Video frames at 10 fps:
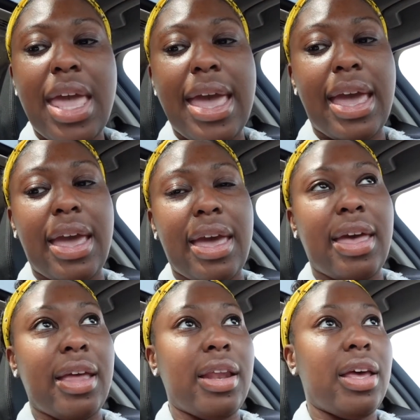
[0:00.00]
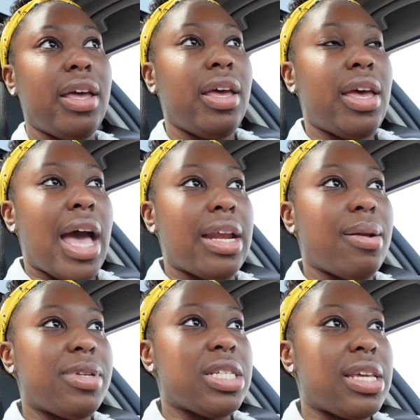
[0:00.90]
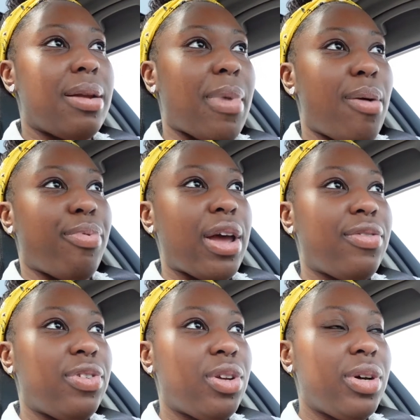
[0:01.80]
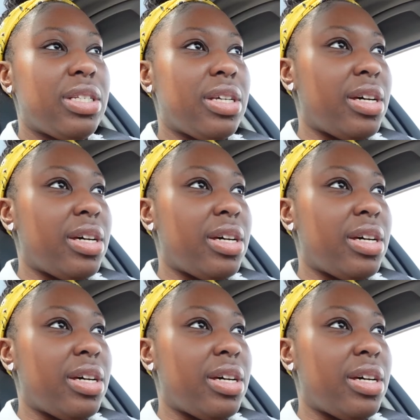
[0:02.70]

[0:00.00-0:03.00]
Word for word: And I ended up just getting my brake fluid done.